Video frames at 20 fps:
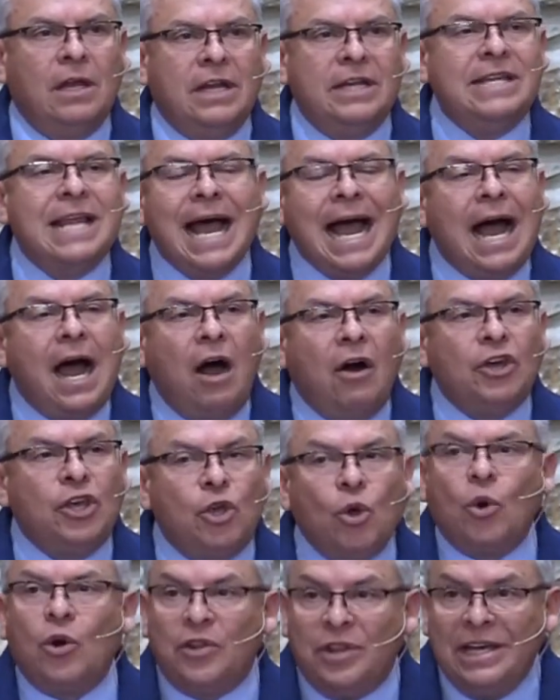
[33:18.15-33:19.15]
Now
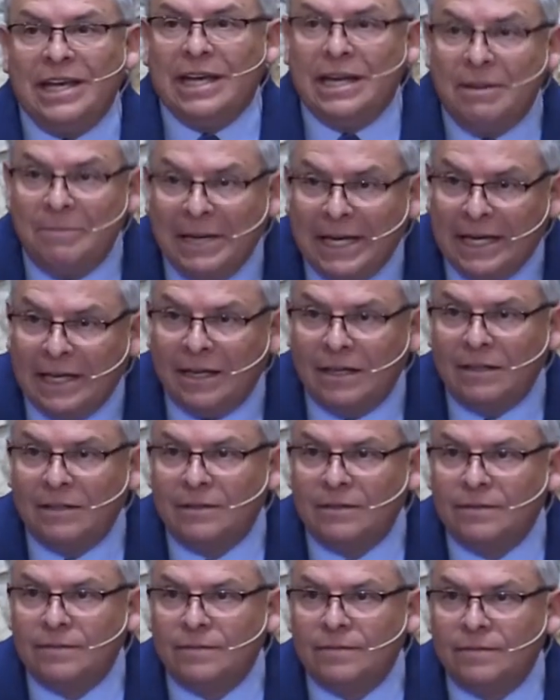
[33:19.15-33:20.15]
you're the enemy.
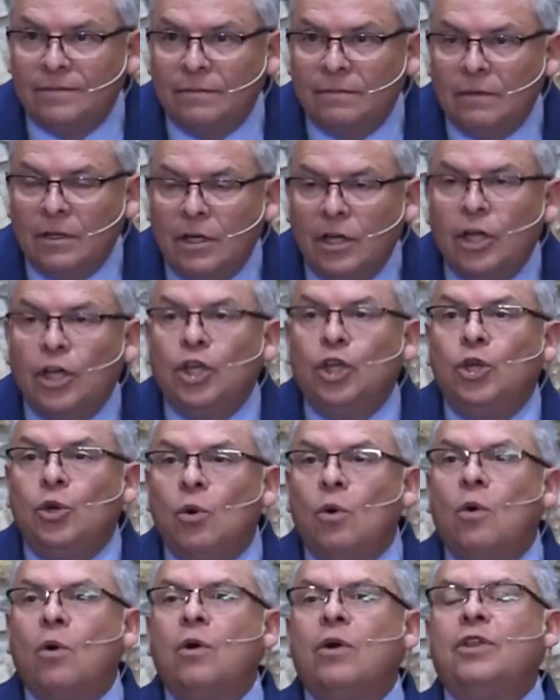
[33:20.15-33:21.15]

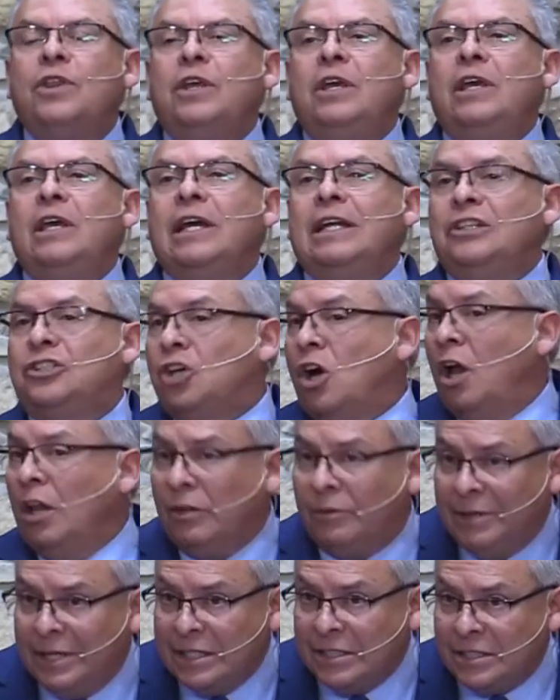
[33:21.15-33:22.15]
You're the
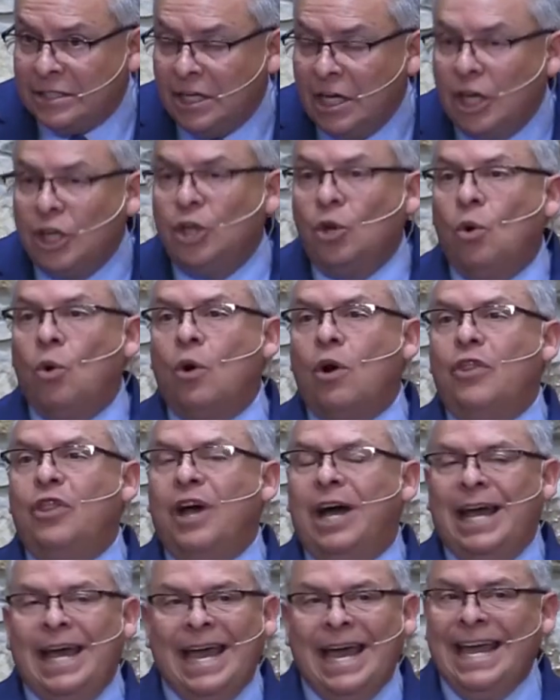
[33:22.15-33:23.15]
intolerant. You're
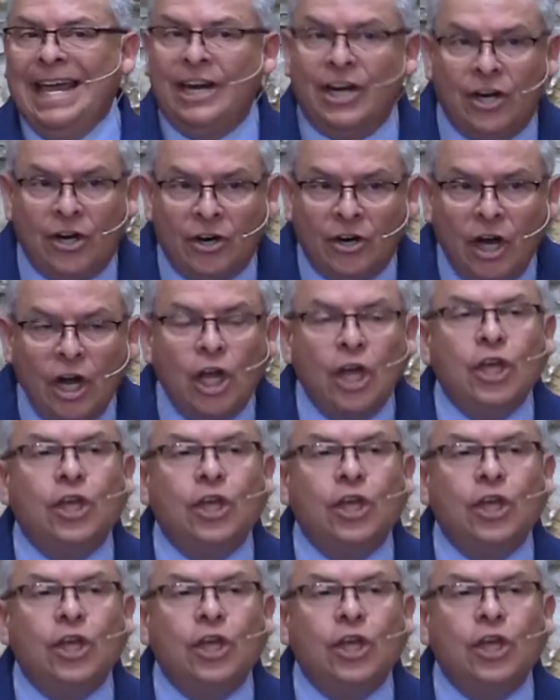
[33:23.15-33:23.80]
the hater.